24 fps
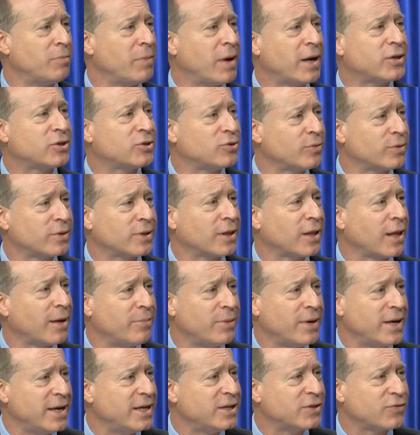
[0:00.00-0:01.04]
met you at the
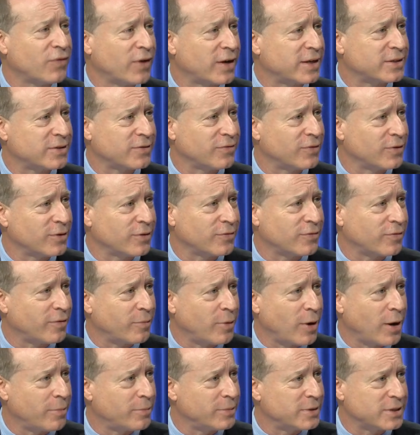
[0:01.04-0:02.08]
Lebanese Festival, if I'm
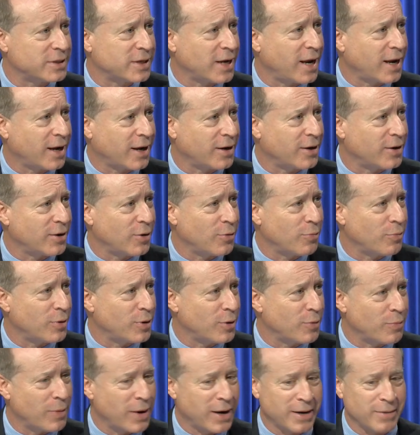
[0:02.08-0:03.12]
not mistaken. You,
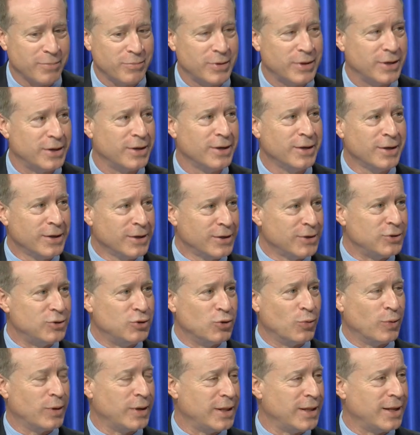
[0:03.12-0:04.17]
you might have been
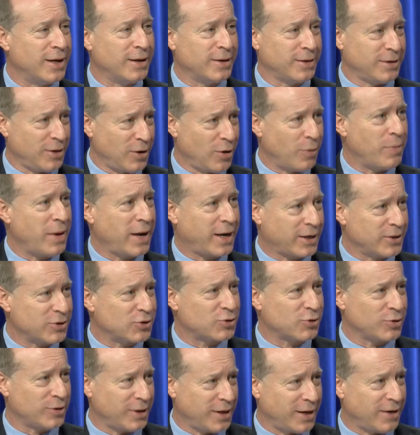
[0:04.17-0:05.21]
doing, the, you know, making
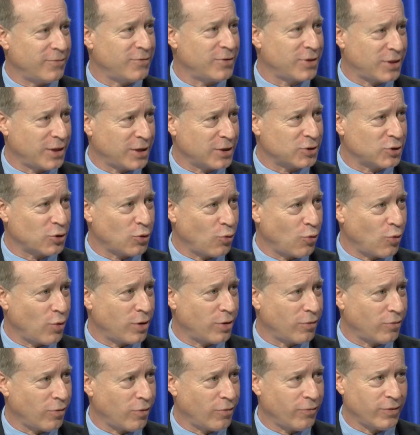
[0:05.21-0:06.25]
sure that everything's in
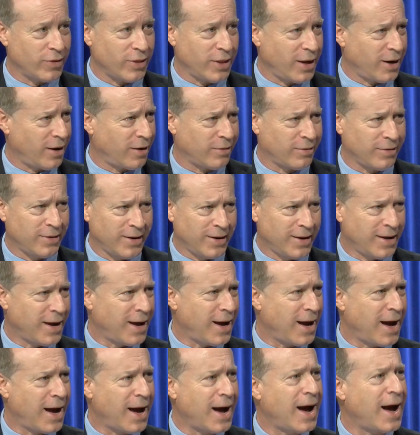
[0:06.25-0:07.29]
order over there.
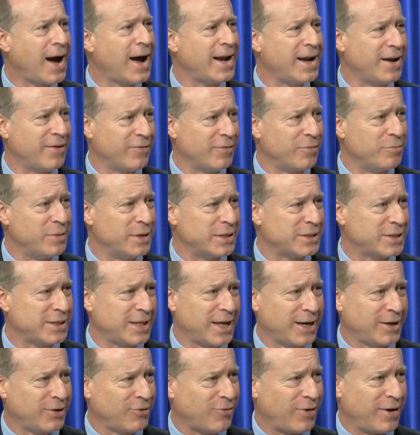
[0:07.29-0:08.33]
I never missed
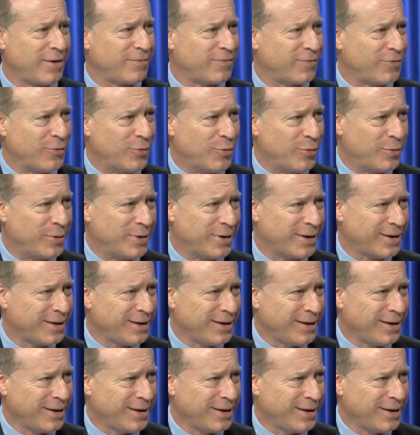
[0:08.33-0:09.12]
that great food.